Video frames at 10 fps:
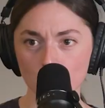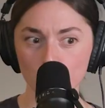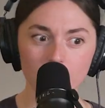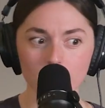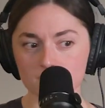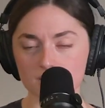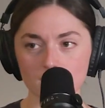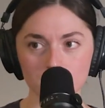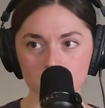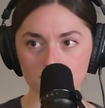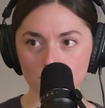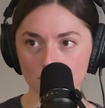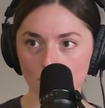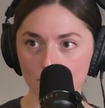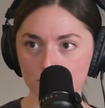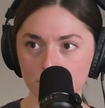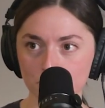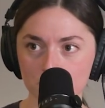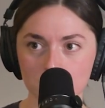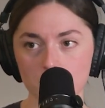We have the same, you know,
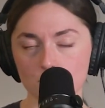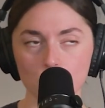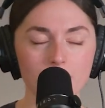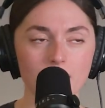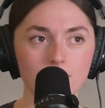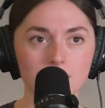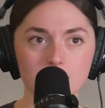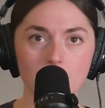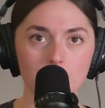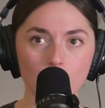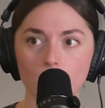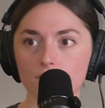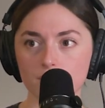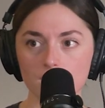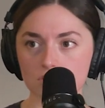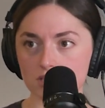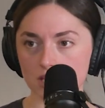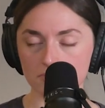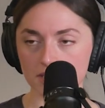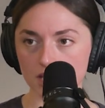we have the same qualifications as
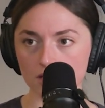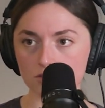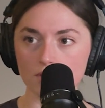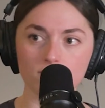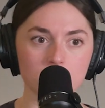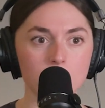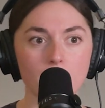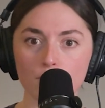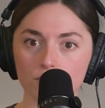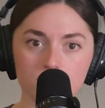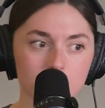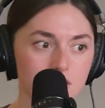everybody else. We have the same hours.